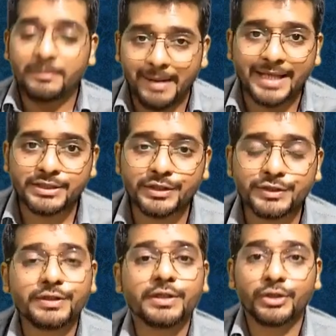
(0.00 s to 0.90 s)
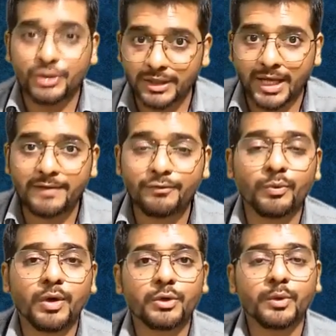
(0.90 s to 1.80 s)
batches, live
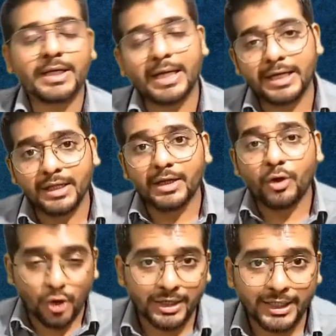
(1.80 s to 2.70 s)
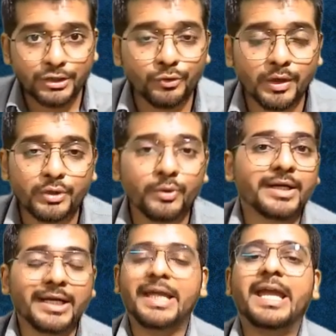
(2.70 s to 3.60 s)
you want to attend, online you want to
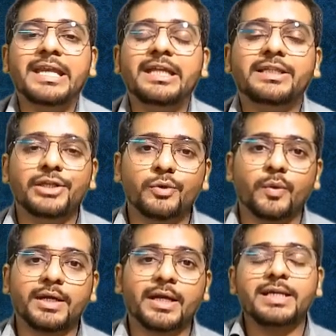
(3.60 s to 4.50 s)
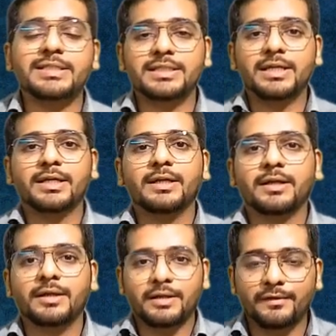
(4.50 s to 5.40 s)
attend, anything you want, guys,
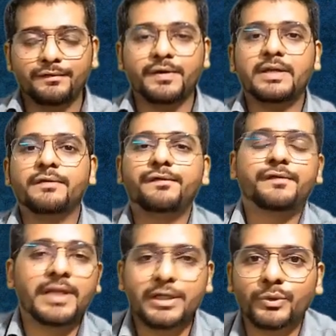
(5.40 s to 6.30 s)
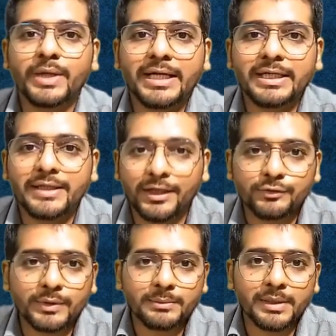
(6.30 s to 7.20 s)
feel free to get in
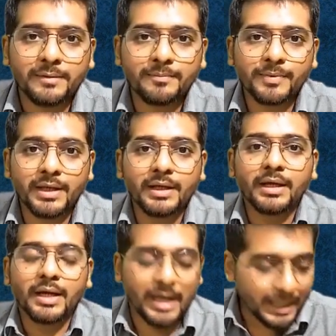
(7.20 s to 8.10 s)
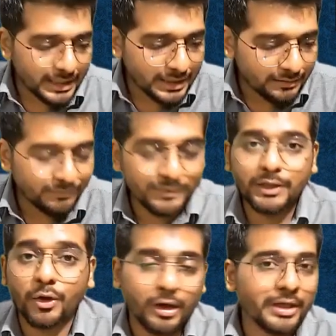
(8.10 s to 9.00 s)
touch with me. I
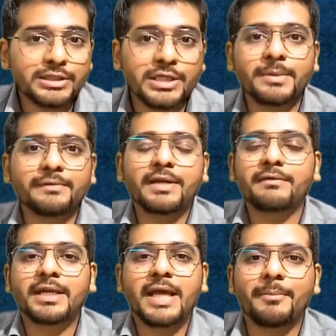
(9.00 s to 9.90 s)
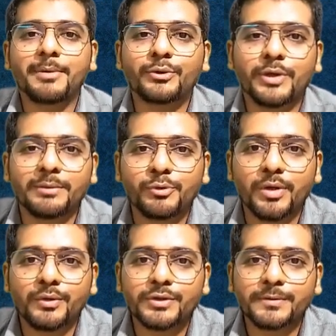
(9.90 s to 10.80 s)
will honestly be very, very happy to help
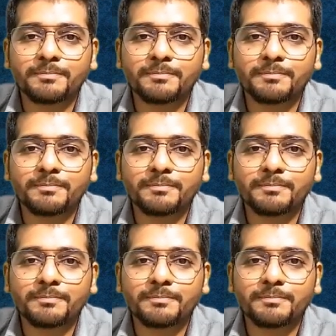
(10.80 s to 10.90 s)
you out.